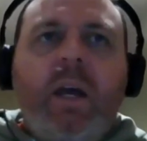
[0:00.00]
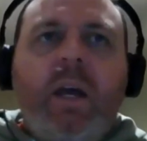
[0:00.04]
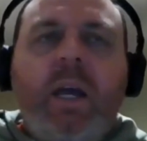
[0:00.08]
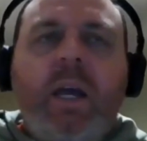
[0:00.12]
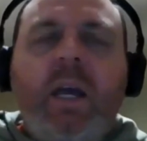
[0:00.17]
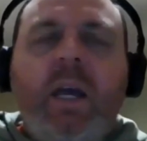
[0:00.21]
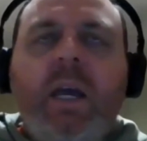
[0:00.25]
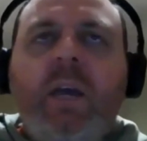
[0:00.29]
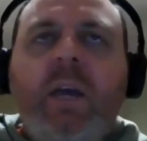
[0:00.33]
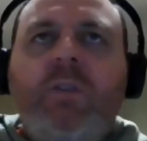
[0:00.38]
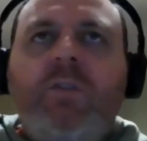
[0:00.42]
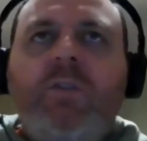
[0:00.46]

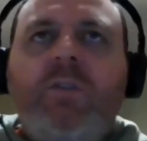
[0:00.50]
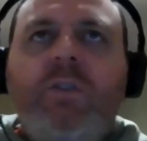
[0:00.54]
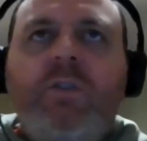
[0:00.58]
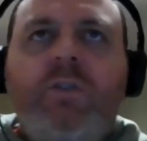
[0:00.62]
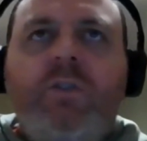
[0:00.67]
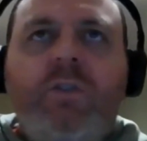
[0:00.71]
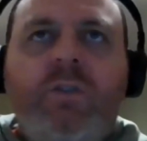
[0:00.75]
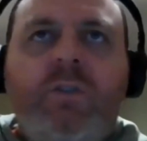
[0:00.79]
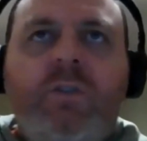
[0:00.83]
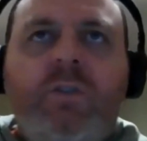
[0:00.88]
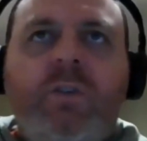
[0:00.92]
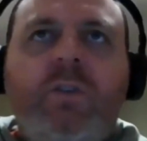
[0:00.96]
he
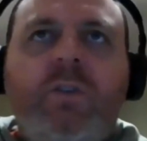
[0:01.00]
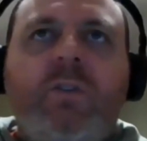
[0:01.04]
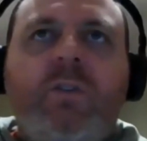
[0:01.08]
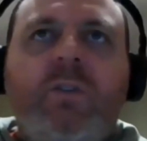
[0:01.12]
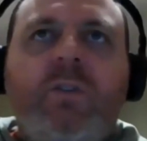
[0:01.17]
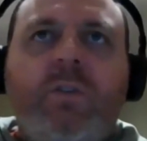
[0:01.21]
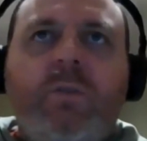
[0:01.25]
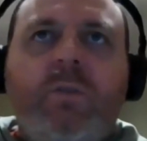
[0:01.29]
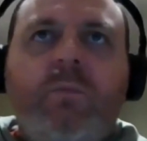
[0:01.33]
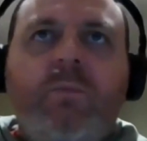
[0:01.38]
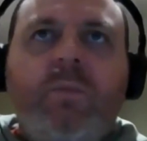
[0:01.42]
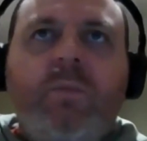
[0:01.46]

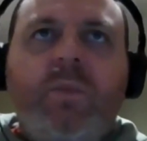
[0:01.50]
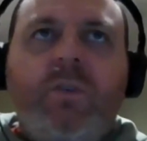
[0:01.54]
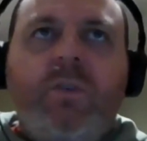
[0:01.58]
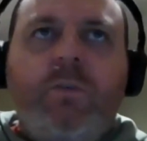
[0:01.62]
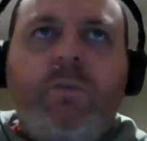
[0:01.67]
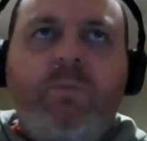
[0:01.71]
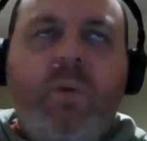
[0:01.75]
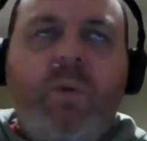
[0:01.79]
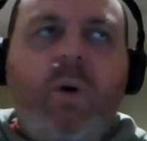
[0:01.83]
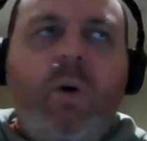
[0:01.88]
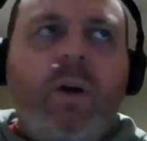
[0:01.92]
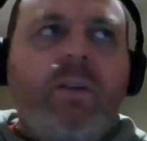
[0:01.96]
introduces
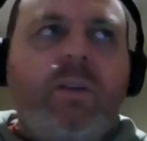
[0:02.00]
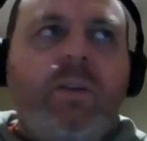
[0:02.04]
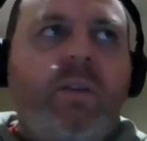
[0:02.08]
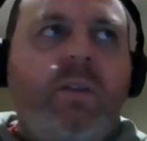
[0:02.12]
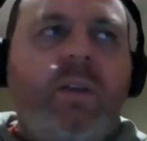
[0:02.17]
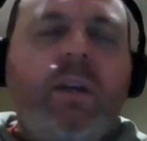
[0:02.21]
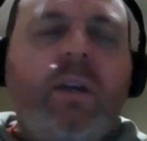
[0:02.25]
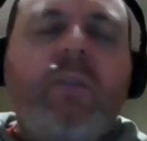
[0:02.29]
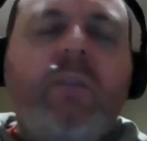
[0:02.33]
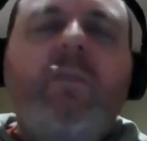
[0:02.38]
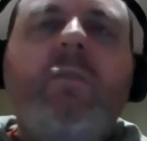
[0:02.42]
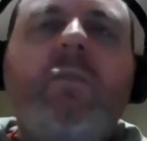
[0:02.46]
Spike to
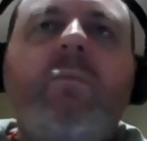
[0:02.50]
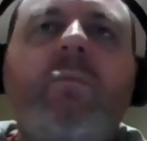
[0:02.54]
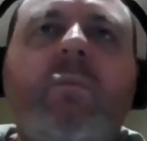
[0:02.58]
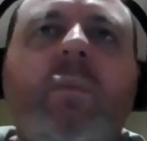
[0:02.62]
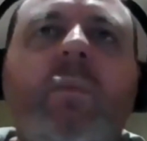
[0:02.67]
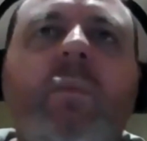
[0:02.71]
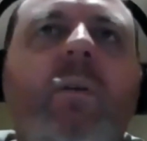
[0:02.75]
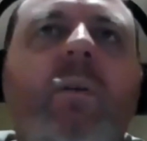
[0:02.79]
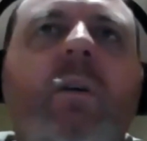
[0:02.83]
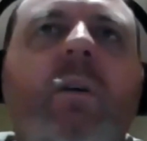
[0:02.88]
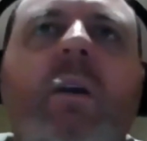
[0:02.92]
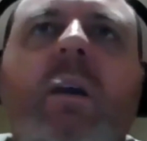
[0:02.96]
things
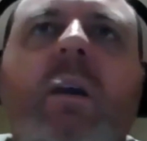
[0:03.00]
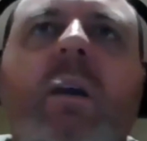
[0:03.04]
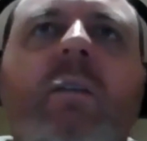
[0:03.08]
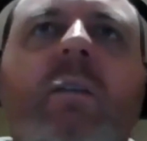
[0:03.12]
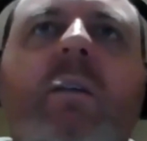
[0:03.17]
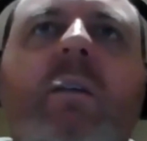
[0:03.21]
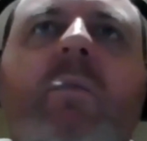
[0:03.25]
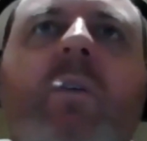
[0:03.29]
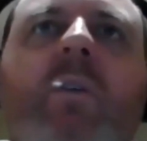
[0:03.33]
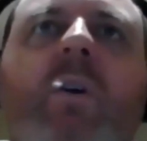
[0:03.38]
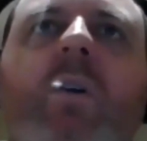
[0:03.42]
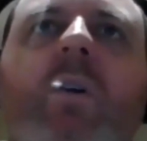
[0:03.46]

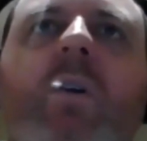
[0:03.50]
he's never